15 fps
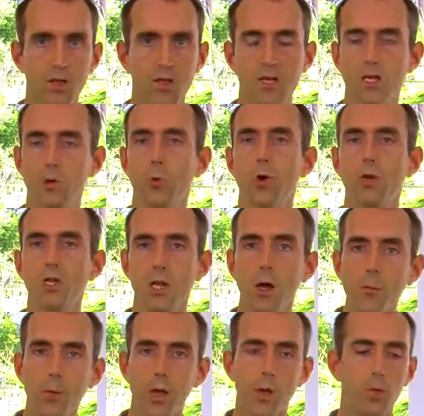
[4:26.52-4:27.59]
This is why
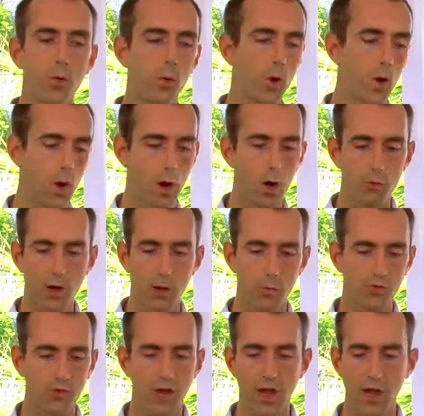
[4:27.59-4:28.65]
some people are
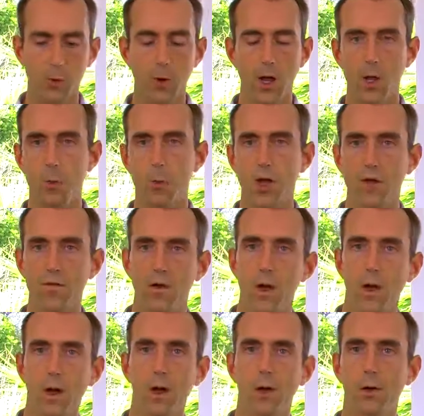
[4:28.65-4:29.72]
able to get away with
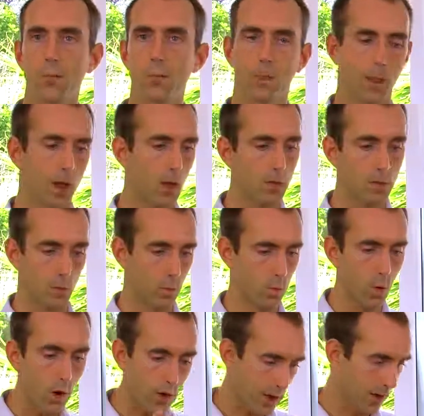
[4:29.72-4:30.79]

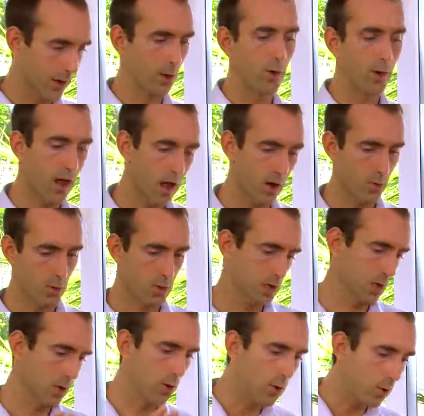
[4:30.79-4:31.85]
working long
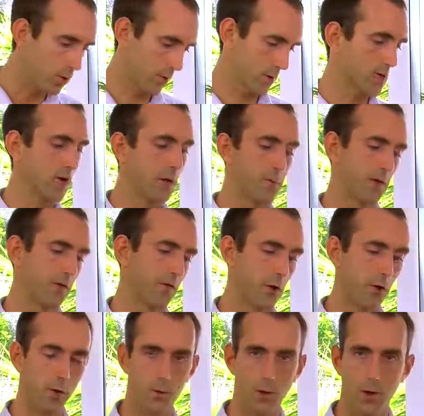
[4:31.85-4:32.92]
hours, not sleeping
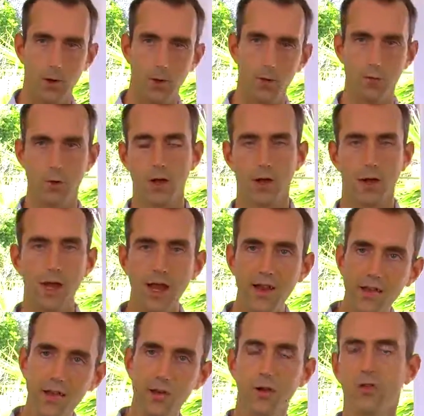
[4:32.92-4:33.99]
very well, right?
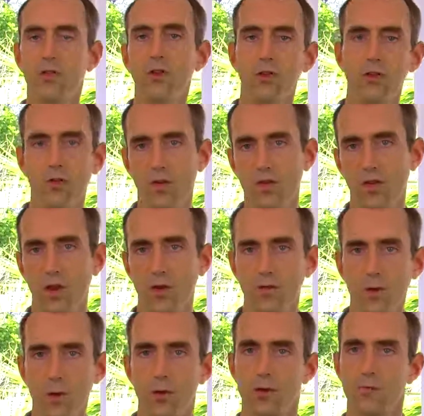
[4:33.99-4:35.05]
Eating lots and lots of acidic
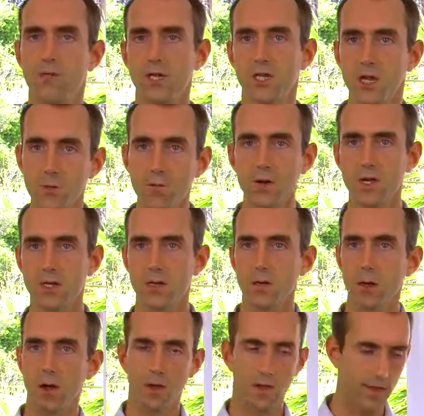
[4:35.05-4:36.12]
food, and for some
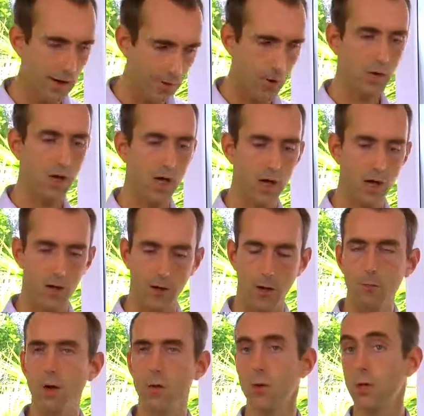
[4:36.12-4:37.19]
reason they're okay.
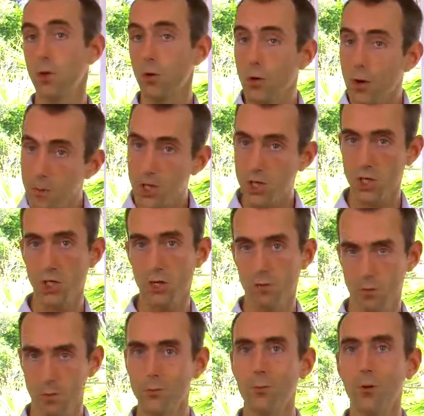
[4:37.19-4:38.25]
And maybe you're in a
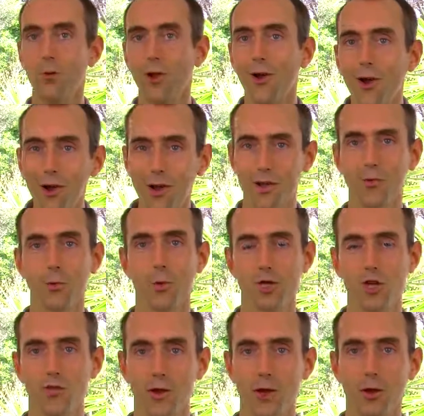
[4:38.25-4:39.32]
position, more likely if you're
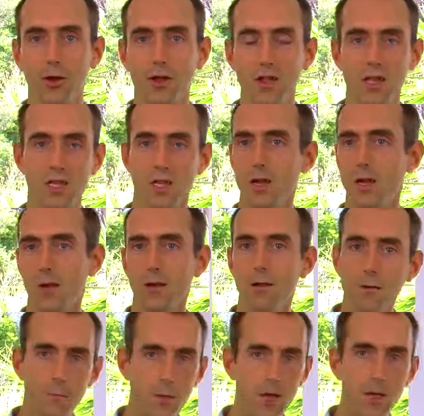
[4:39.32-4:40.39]
watching a video like this,
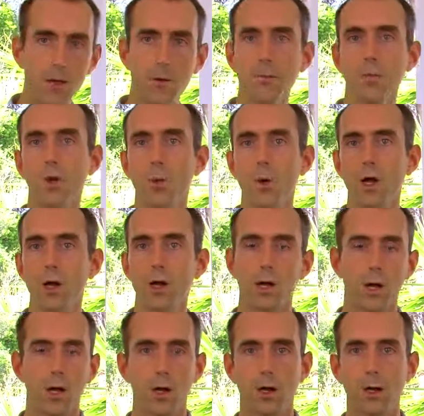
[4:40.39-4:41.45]
like me,
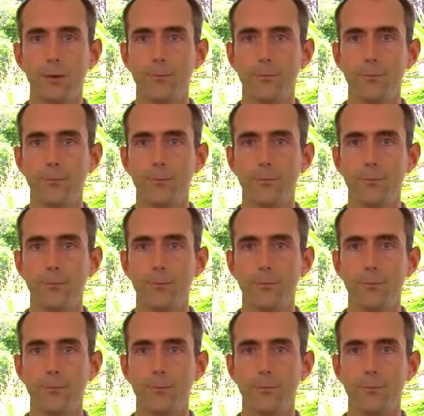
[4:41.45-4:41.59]
where